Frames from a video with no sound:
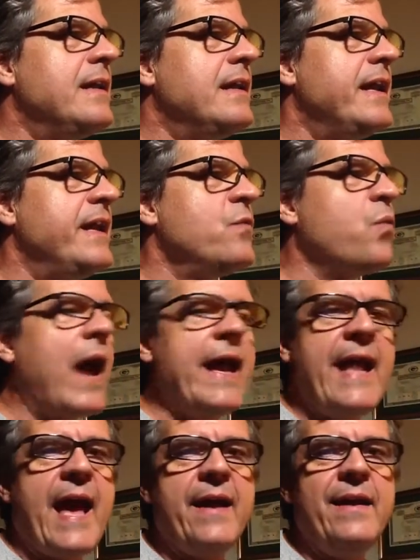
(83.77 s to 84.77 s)
getting right
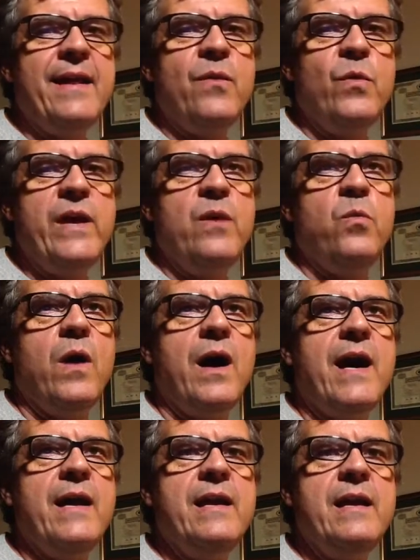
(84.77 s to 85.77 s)
at it, in week
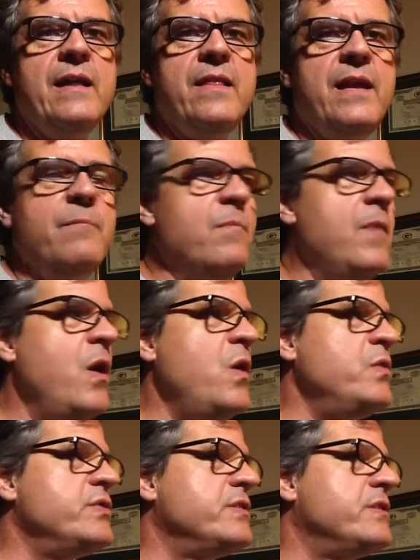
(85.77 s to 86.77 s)
1, the
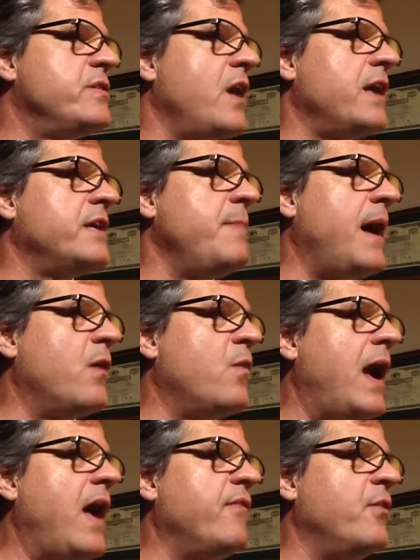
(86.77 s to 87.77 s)
most talked about
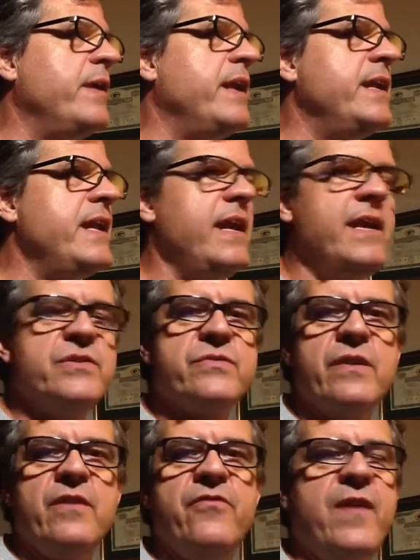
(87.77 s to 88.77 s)
rivalry in the
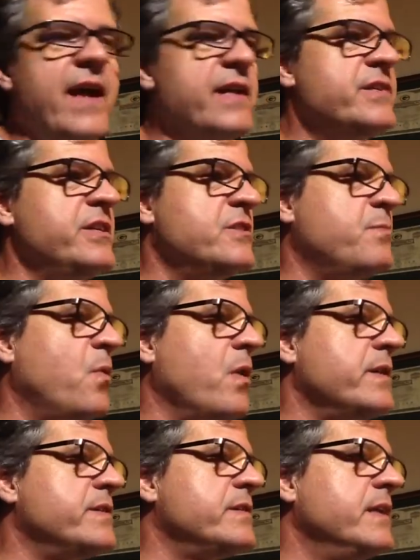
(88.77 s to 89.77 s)
history of fantasy
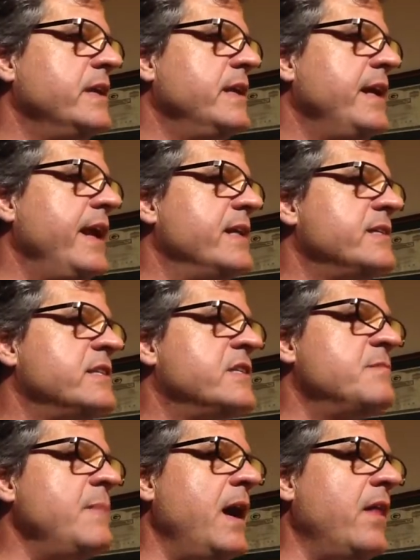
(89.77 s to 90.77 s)
sports is
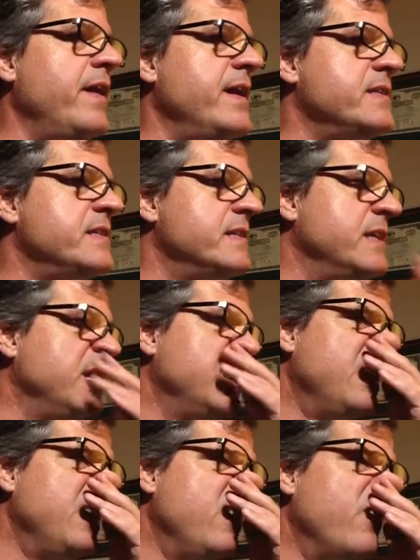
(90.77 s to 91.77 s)
Smell This
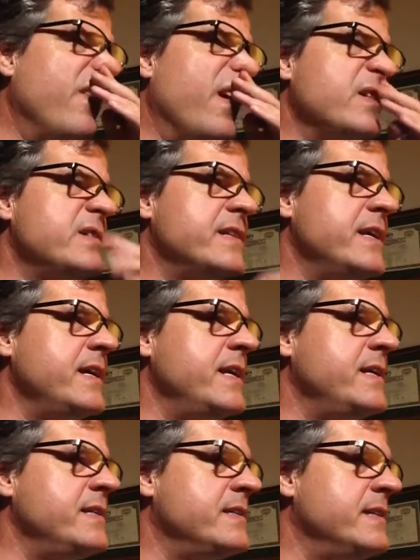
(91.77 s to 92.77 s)

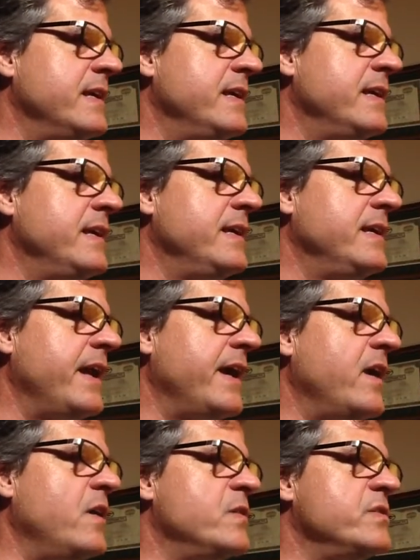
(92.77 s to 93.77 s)
versus
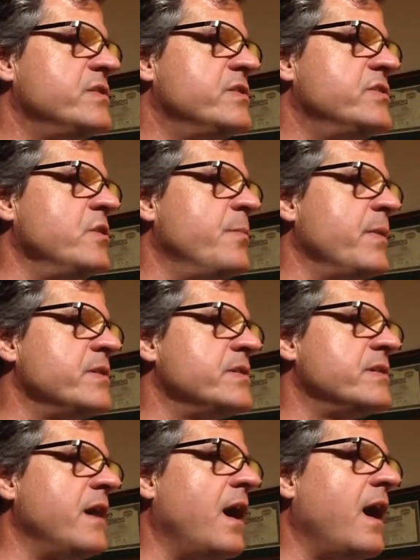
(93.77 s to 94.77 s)
Ghetto
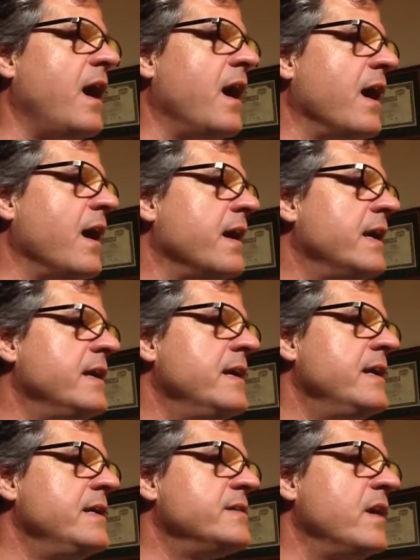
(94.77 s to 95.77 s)
Superstar.
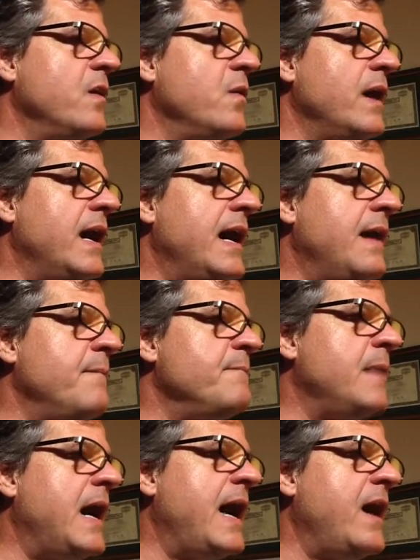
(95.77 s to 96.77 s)
So
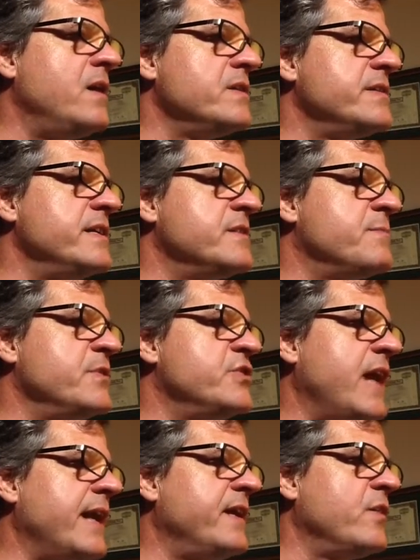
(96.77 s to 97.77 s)
Miles is
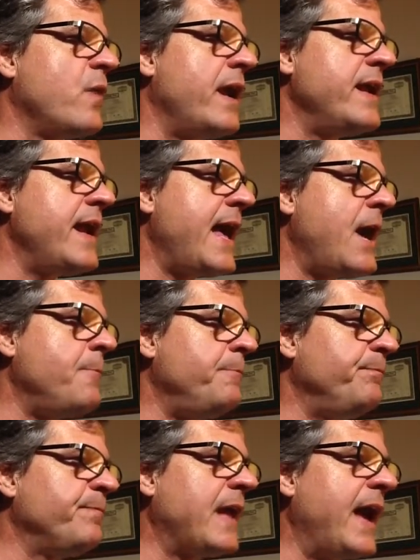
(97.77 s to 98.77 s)
projected right now
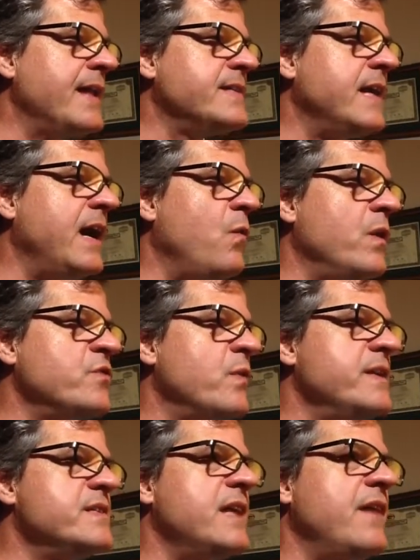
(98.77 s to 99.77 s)
at
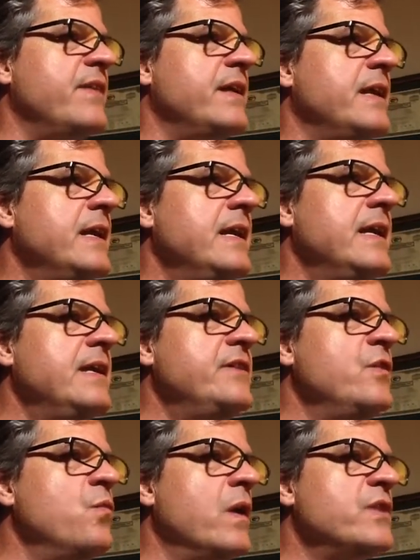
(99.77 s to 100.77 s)
127
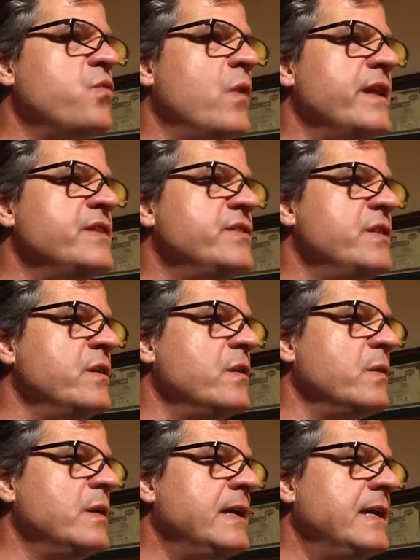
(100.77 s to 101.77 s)
to
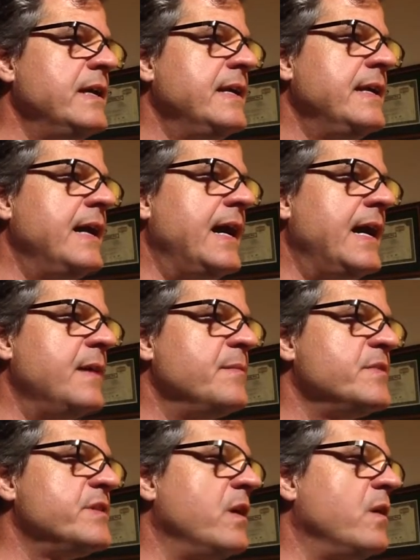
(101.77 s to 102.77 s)
122.
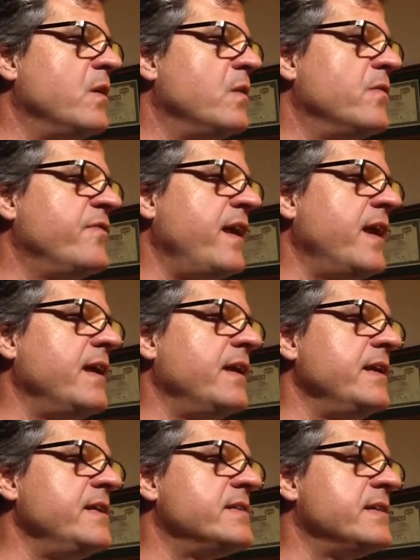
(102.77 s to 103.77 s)
At
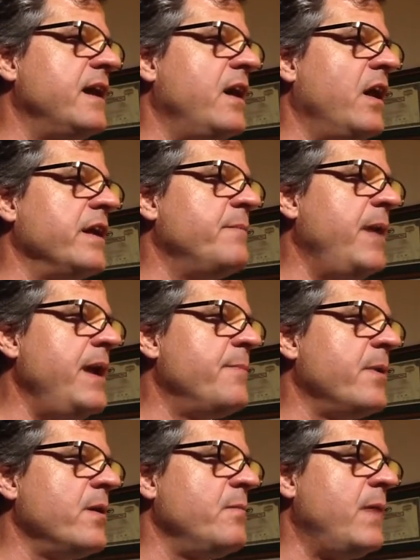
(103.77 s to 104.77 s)
least on
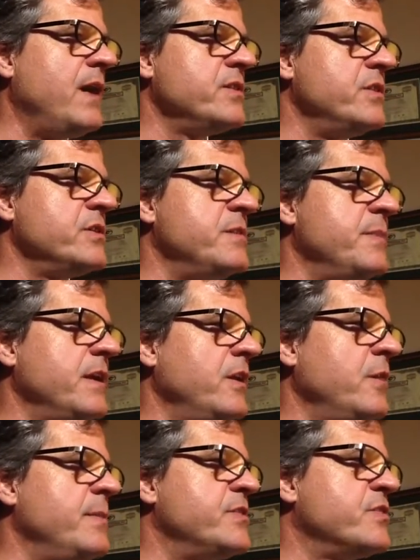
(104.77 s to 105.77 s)
paper, Miles looks to be a
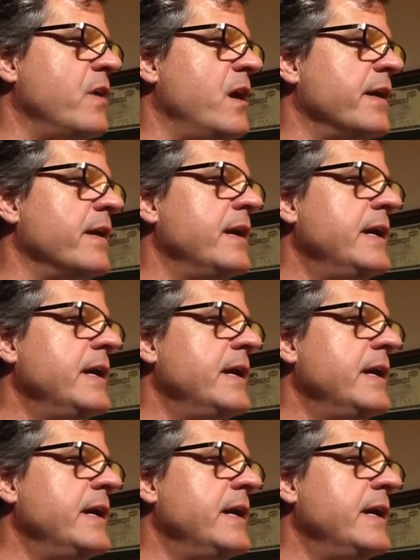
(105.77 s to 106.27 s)
little bit stronger.